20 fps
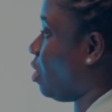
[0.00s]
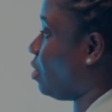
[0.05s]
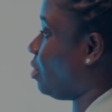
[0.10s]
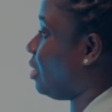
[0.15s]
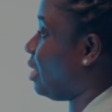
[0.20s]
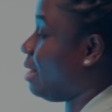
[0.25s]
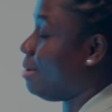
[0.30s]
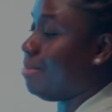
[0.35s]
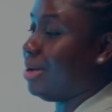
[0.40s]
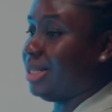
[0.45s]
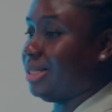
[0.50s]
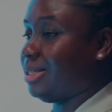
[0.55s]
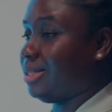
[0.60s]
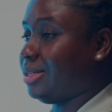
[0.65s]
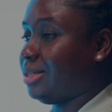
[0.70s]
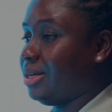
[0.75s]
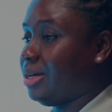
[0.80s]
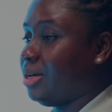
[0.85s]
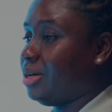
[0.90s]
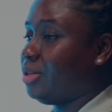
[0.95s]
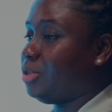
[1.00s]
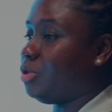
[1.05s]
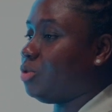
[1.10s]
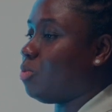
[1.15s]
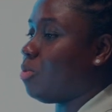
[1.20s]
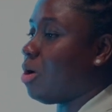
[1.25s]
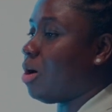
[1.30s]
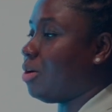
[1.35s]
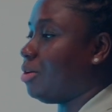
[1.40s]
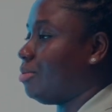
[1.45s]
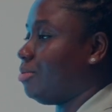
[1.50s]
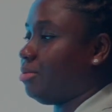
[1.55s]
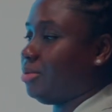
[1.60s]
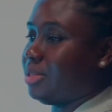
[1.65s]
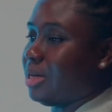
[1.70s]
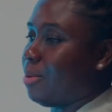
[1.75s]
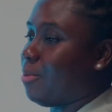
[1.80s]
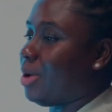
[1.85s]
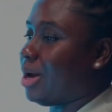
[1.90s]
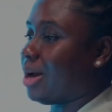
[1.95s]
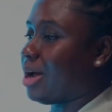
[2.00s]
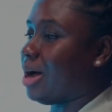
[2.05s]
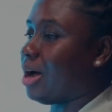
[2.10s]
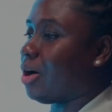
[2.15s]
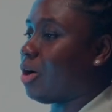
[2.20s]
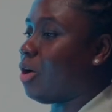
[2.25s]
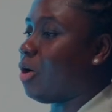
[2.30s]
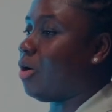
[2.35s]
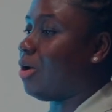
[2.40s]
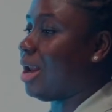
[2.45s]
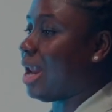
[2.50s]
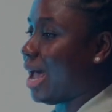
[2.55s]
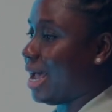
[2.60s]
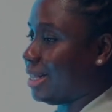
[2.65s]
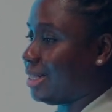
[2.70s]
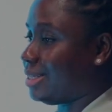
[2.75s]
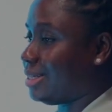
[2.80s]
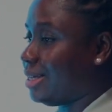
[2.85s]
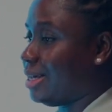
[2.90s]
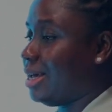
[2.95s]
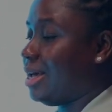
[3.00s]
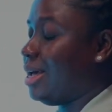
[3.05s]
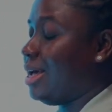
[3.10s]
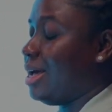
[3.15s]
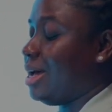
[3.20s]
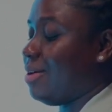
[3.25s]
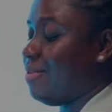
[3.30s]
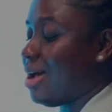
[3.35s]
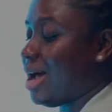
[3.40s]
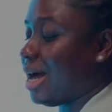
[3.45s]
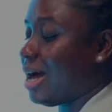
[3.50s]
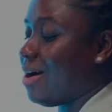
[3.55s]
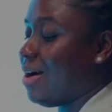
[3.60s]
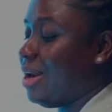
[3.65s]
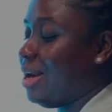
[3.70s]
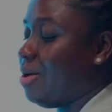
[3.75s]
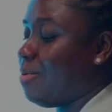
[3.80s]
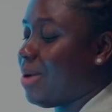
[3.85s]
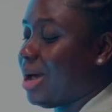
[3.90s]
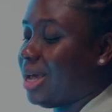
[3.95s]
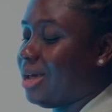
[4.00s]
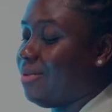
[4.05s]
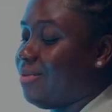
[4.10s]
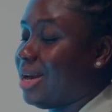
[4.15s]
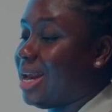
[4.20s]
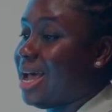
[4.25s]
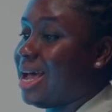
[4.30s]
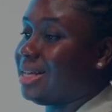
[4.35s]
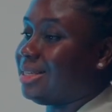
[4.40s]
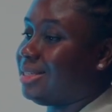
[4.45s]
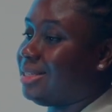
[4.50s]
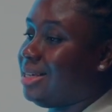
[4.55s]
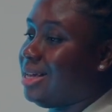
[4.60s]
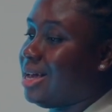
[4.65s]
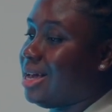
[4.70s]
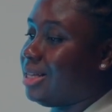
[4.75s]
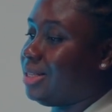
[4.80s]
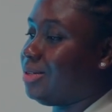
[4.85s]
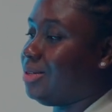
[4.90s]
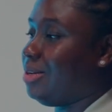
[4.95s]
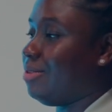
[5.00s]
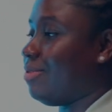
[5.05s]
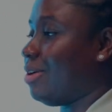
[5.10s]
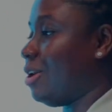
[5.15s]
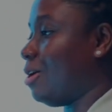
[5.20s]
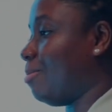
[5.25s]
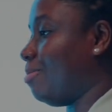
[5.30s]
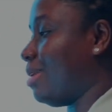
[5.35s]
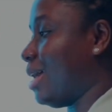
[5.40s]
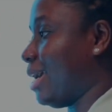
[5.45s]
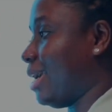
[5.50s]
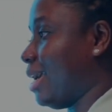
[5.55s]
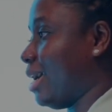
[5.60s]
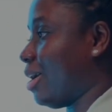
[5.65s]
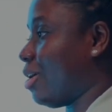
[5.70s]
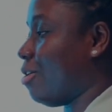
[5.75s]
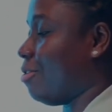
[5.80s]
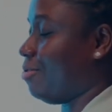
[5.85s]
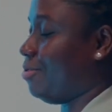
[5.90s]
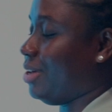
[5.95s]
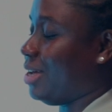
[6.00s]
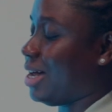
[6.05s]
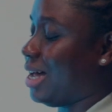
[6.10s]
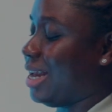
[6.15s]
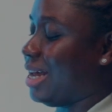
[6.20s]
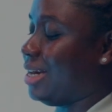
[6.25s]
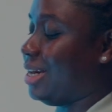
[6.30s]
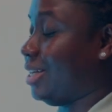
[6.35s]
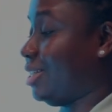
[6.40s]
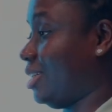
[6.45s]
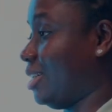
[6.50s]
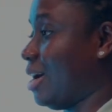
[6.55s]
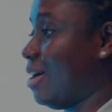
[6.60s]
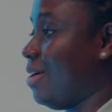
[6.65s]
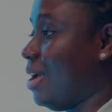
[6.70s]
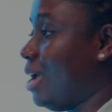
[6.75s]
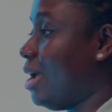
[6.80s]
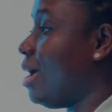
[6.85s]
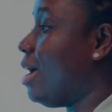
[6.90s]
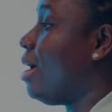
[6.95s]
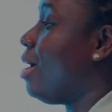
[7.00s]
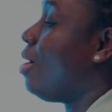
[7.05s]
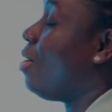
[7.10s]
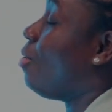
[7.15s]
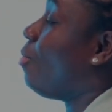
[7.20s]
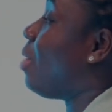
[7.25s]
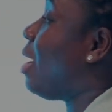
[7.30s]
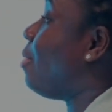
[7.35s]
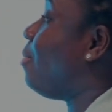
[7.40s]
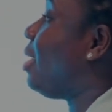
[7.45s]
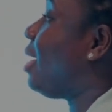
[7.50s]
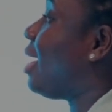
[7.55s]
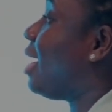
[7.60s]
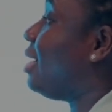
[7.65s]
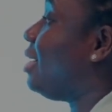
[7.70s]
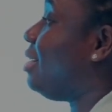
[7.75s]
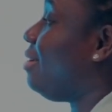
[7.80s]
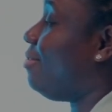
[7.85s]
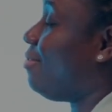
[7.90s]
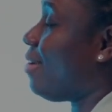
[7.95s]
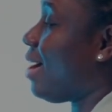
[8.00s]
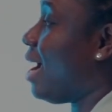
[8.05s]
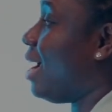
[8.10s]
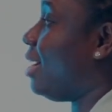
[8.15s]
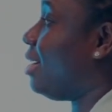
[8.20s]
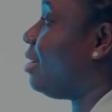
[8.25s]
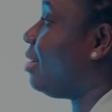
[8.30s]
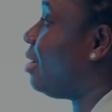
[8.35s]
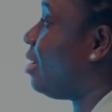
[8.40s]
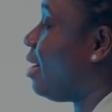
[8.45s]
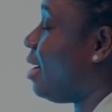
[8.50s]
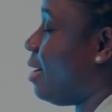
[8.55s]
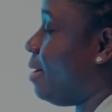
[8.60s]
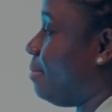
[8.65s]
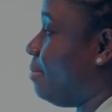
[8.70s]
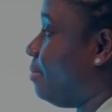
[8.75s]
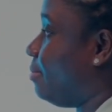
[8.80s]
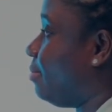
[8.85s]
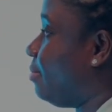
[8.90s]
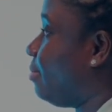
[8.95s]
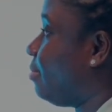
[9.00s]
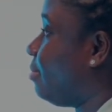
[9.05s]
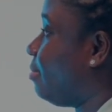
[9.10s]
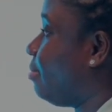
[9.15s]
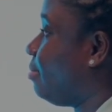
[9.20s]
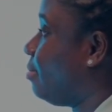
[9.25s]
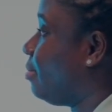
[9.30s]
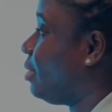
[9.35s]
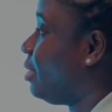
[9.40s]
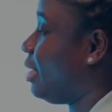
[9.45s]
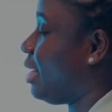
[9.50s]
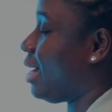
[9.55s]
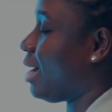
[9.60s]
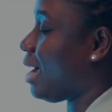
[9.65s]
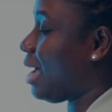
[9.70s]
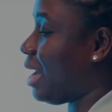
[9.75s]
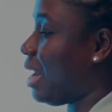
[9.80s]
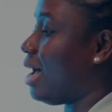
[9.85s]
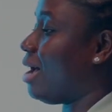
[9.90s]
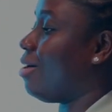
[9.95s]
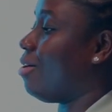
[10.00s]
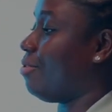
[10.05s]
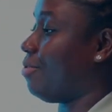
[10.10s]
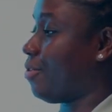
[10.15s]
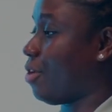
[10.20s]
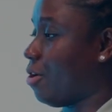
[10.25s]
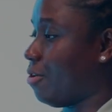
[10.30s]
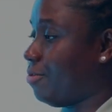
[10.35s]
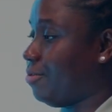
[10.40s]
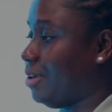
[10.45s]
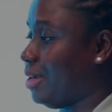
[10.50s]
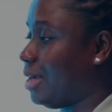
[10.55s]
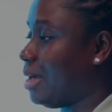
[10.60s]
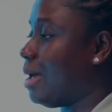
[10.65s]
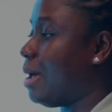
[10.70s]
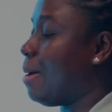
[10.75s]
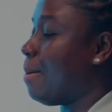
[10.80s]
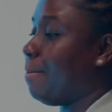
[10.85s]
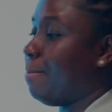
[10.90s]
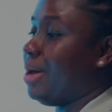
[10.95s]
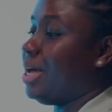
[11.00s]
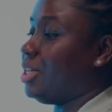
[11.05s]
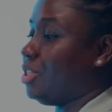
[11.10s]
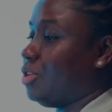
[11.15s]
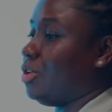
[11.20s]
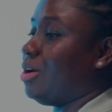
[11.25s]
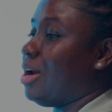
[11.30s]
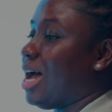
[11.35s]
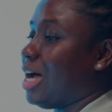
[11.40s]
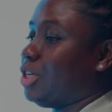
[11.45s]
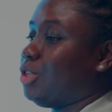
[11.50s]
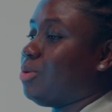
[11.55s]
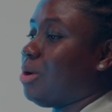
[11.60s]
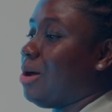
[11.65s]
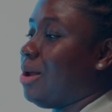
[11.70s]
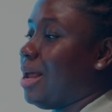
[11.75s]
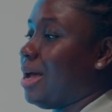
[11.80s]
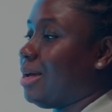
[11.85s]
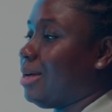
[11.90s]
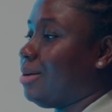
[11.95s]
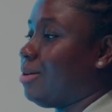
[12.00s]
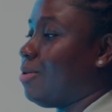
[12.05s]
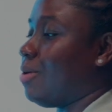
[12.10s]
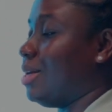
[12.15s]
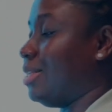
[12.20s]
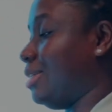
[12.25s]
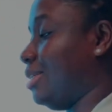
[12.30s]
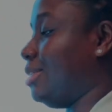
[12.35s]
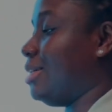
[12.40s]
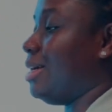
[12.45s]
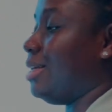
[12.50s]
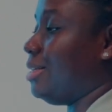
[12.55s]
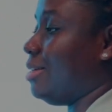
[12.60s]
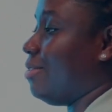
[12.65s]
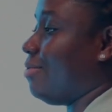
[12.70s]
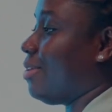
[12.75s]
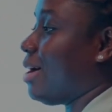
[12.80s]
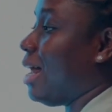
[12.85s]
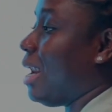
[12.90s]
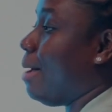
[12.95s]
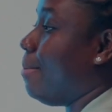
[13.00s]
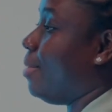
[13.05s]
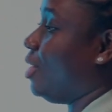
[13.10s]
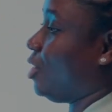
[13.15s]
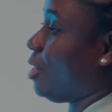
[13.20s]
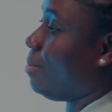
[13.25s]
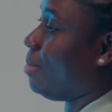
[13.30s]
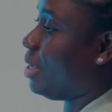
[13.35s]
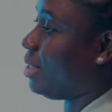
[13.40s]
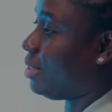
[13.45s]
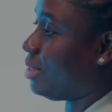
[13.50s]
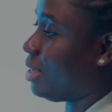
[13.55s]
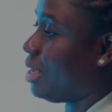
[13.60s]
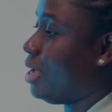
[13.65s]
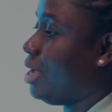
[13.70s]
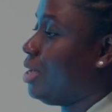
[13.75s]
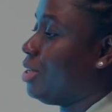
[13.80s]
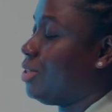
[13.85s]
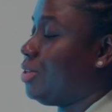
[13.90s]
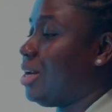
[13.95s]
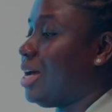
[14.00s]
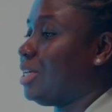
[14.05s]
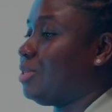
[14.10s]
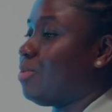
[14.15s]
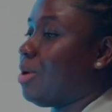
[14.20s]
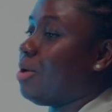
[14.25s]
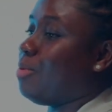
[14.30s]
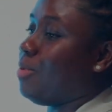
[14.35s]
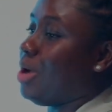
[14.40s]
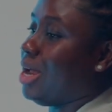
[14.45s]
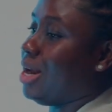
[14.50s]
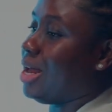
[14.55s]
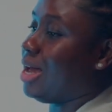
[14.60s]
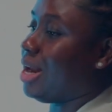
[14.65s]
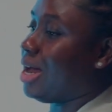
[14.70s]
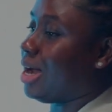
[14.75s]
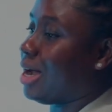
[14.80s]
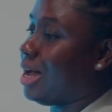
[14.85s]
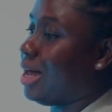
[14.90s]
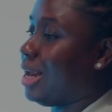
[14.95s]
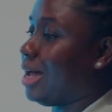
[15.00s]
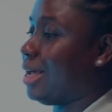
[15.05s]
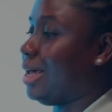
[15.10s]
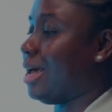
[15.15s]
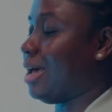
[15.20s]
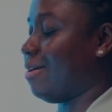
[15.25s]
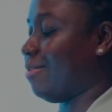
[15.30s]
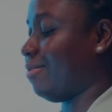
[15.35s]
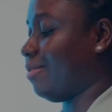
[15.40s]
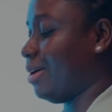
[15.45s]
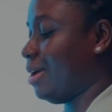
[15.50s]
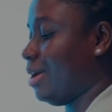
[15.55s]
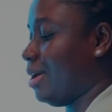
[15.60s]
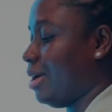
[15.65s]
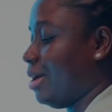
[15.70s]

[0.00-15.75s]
or limits to what someone can call nice. We are currently working with the SCA to develop a coffee color dictionary where you can define the color of coffee based on actual quantitative color measurements. So that's one way that our color curve